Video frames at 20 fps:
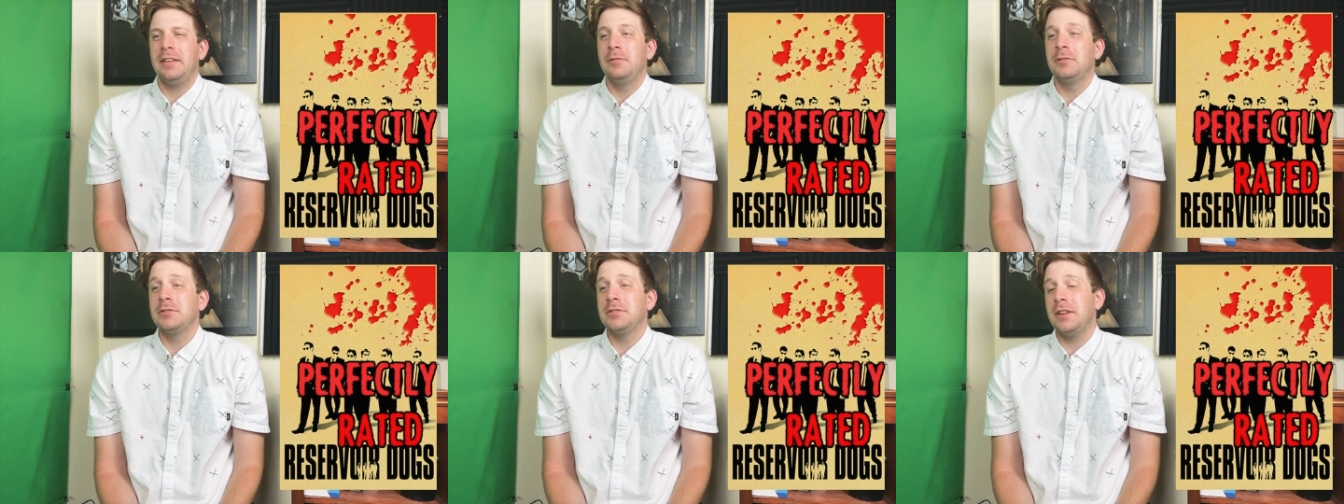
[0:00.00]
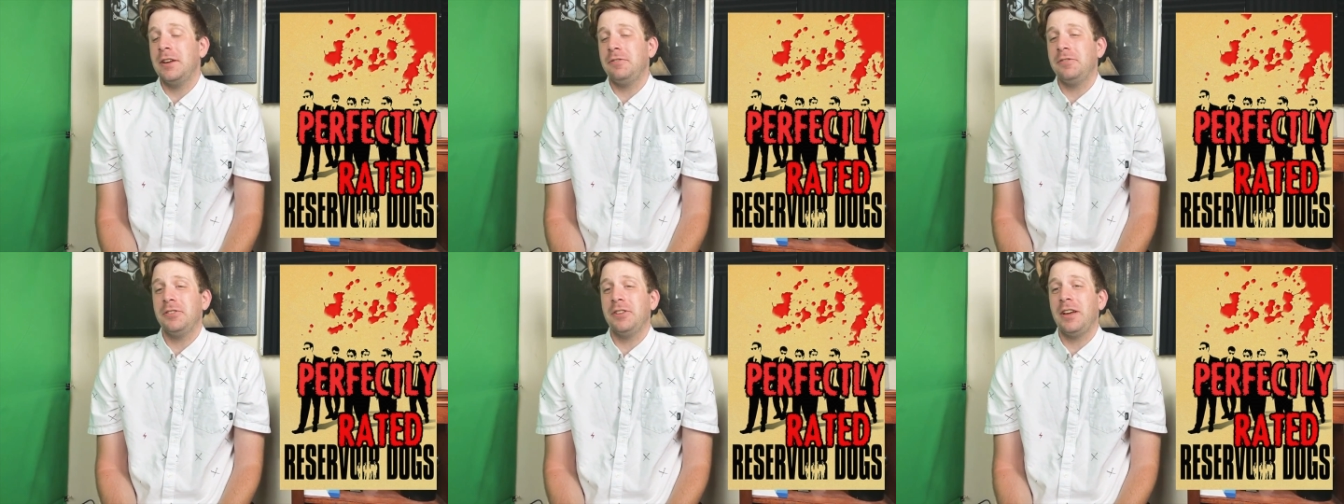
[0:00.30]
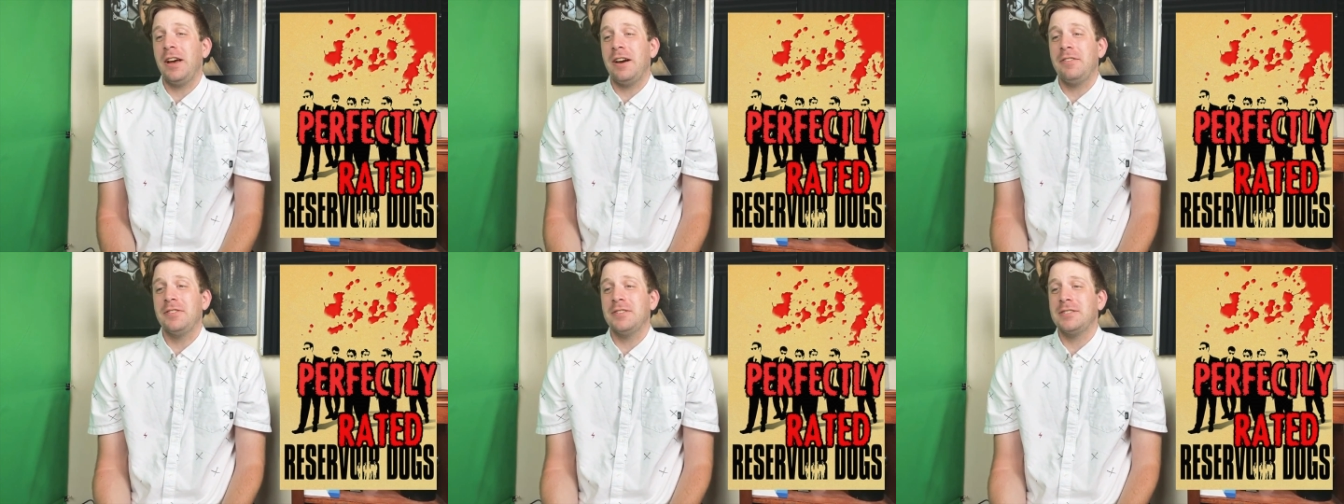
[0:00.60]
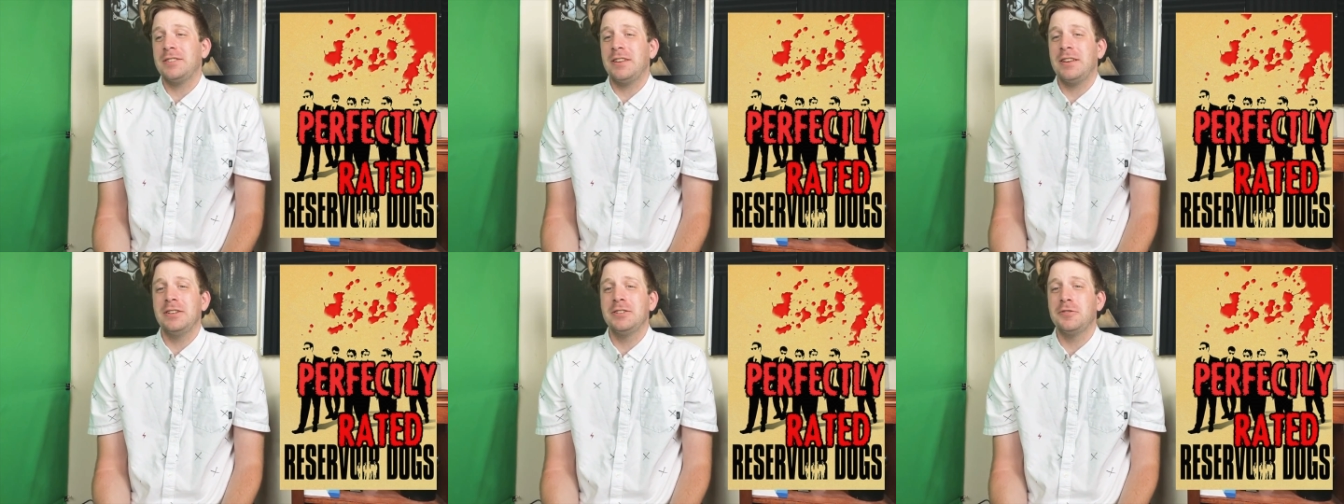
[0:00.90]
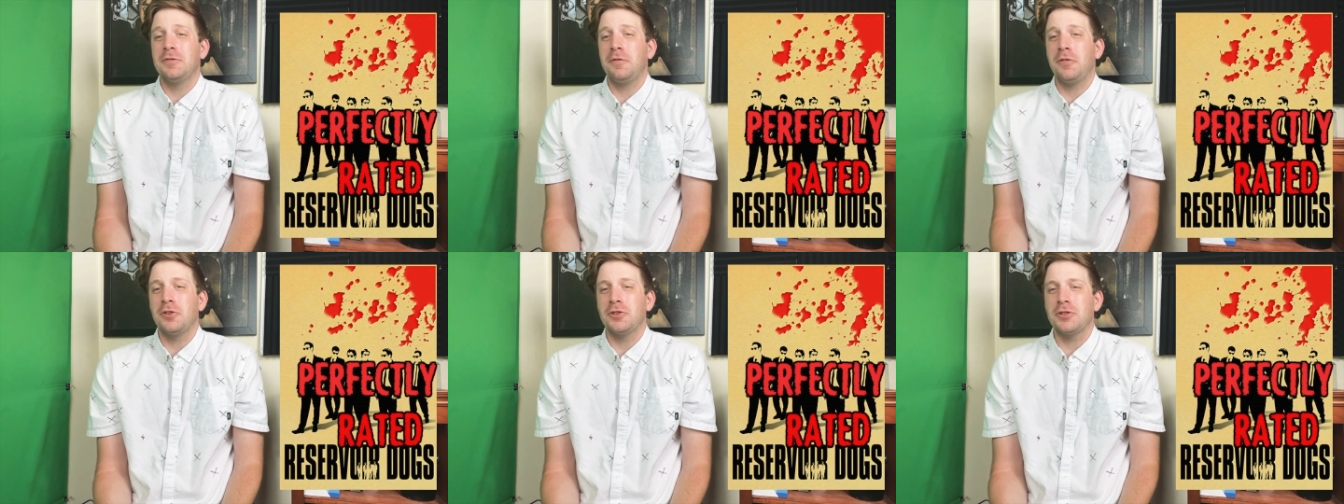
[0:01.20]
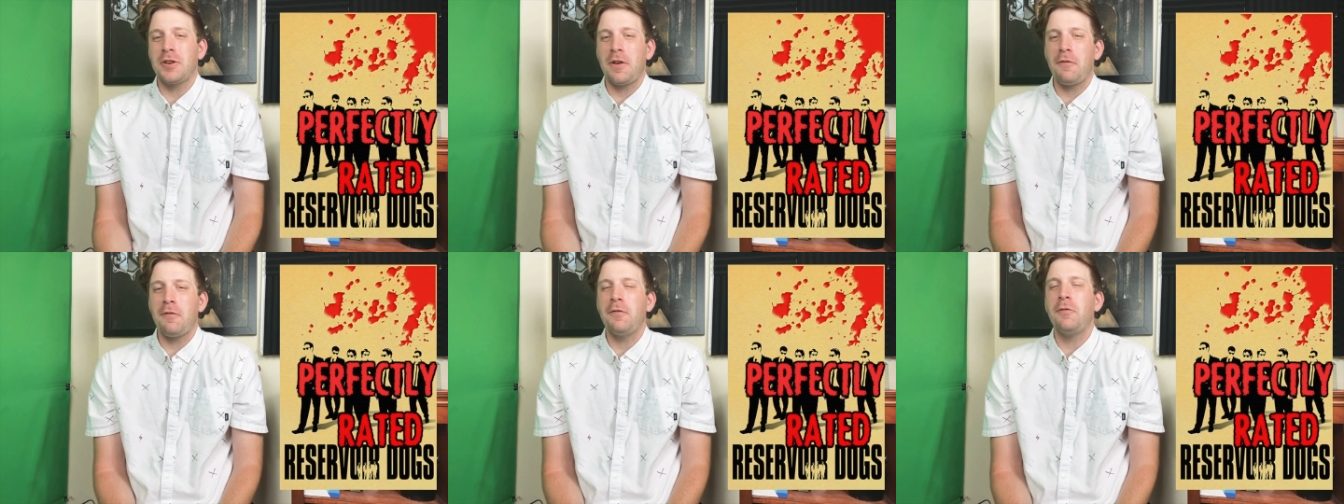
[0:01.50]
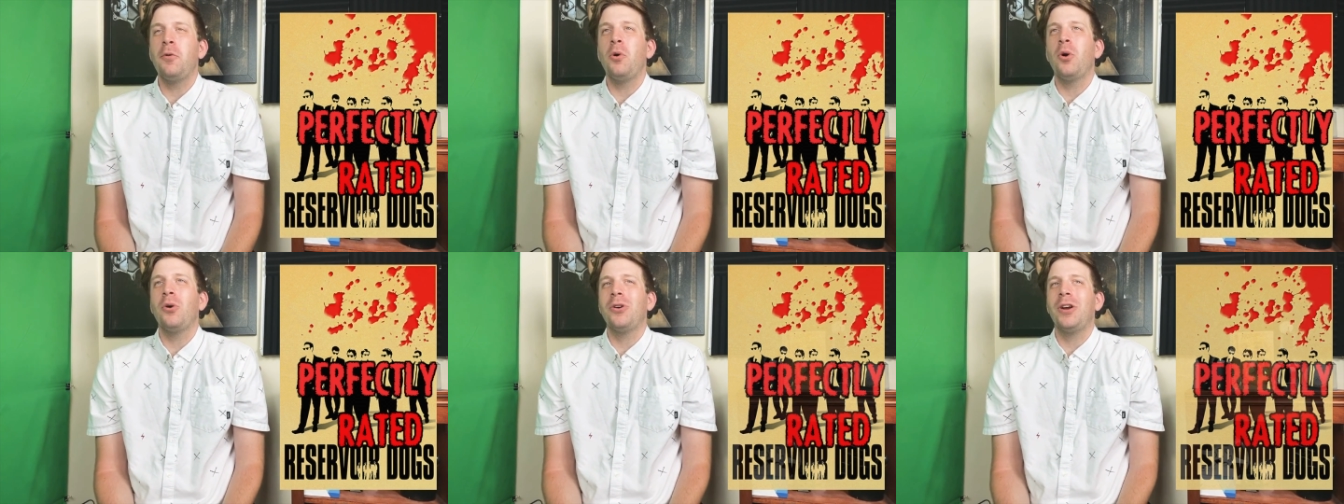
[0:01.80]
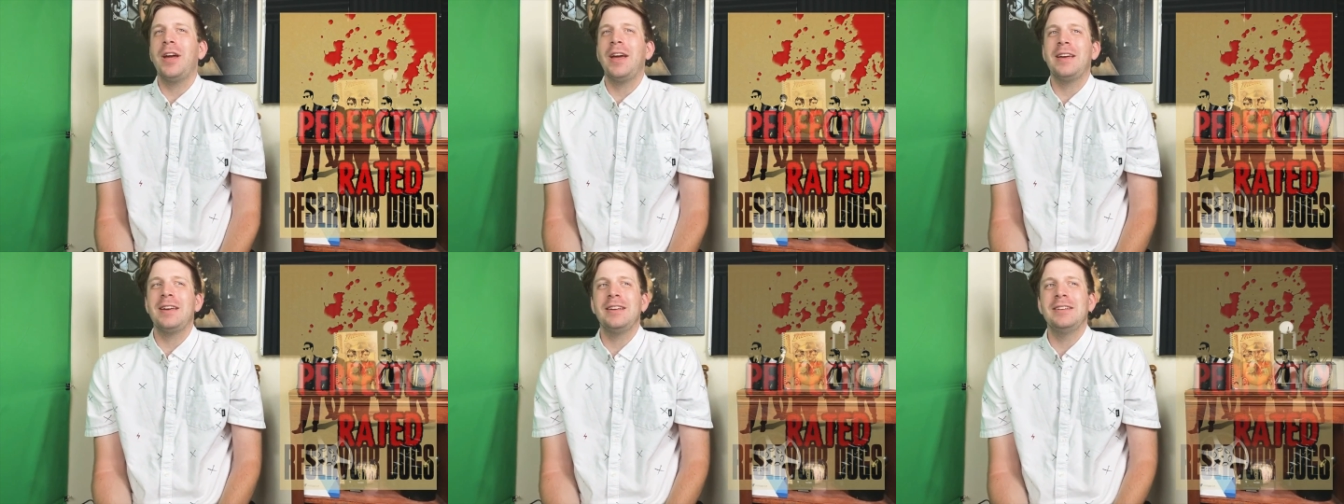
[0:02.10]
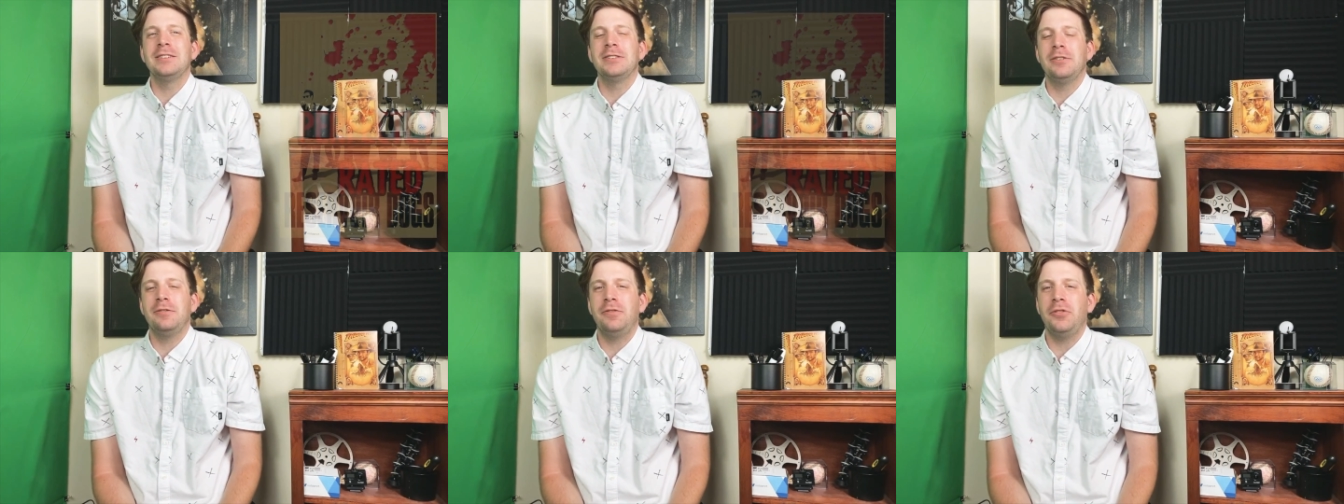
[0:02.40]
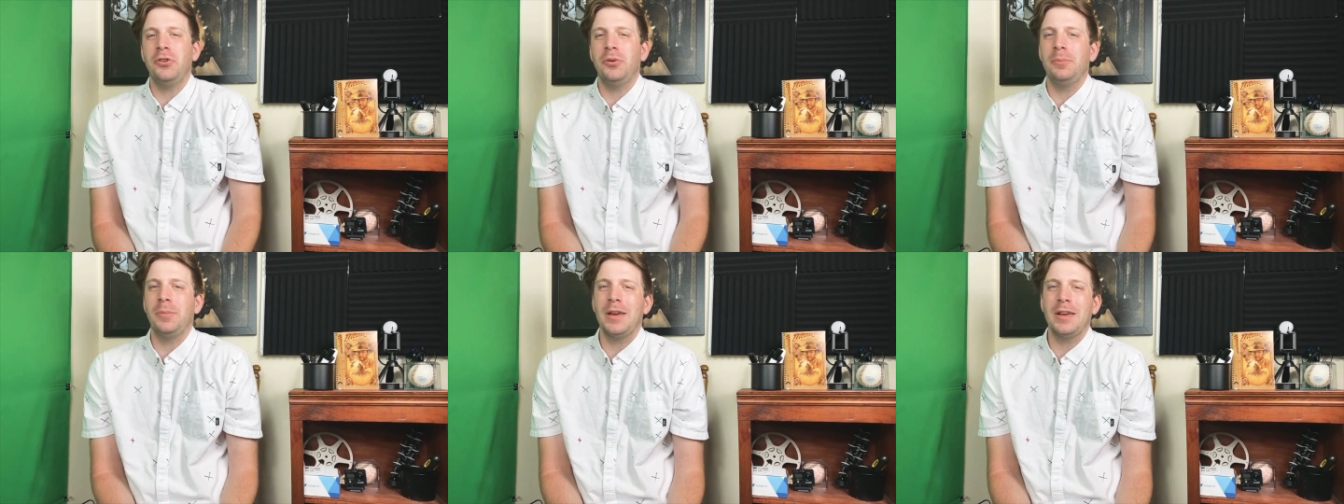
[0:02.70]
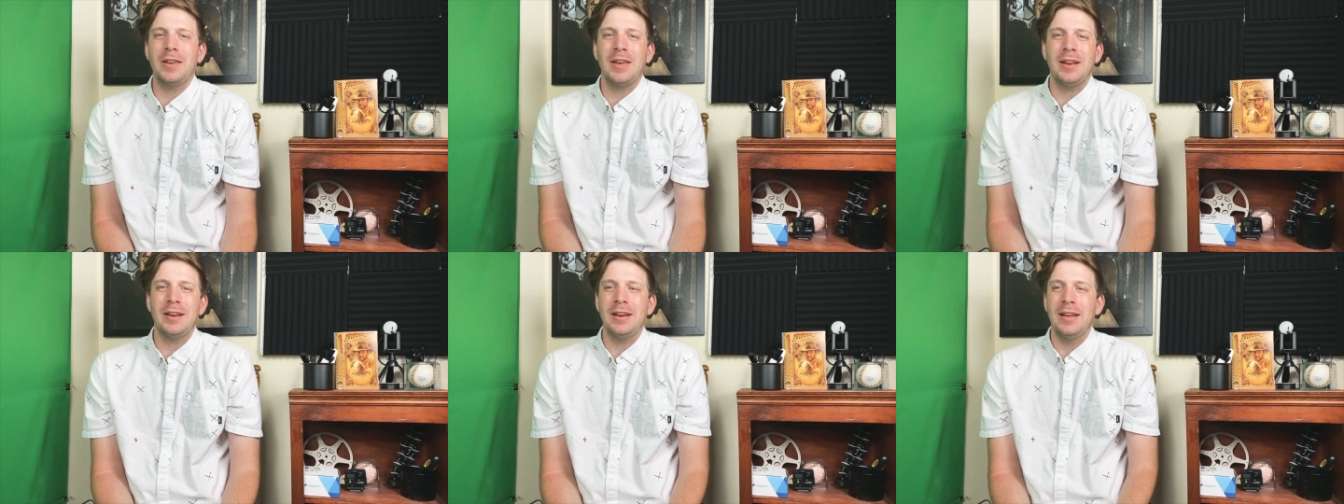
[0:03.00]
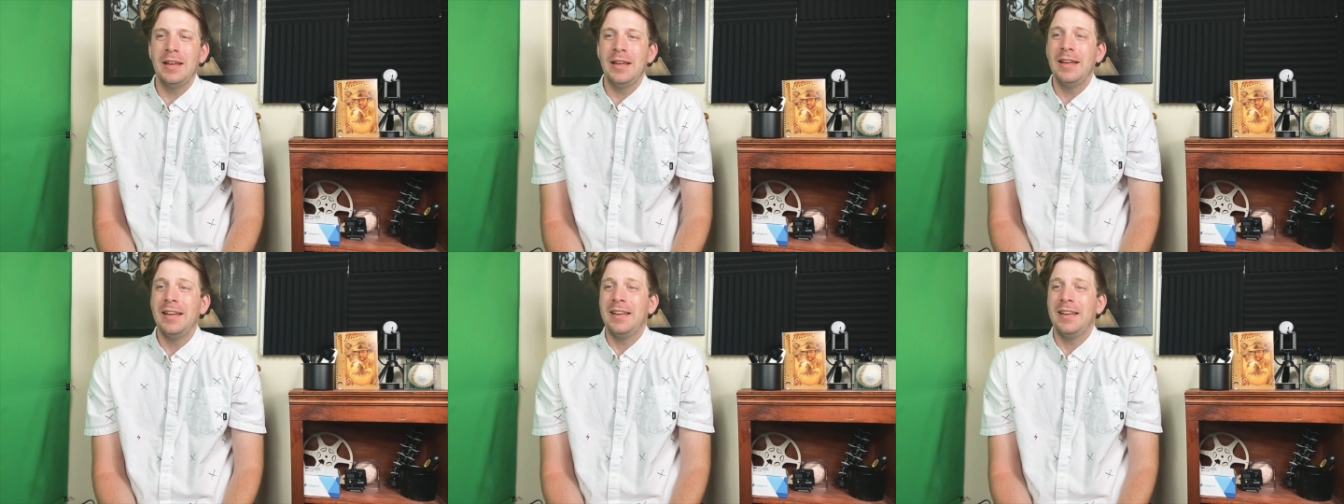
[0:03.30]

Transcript: it was definitely, obviously, his first foray into filmmaking.